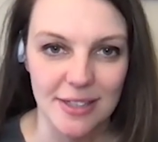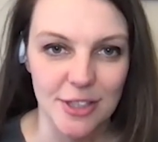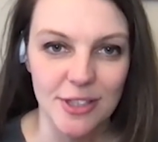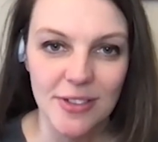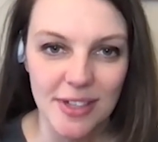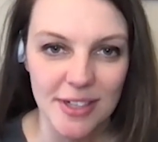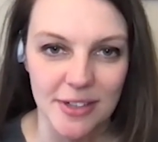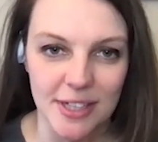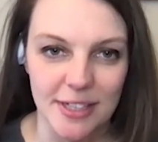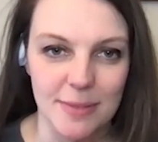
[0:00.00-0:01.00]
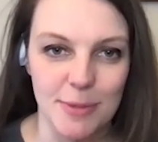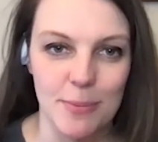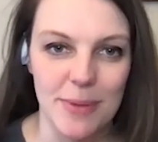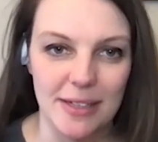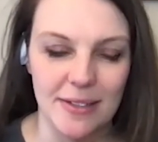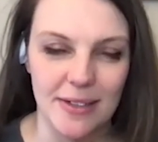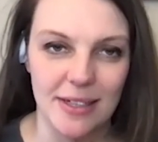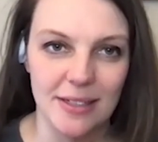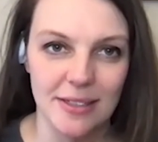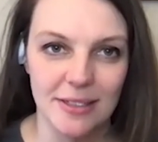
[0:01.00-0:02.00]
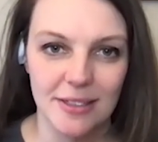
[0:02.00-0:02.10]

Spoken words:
a good thing or can it be a bad thing?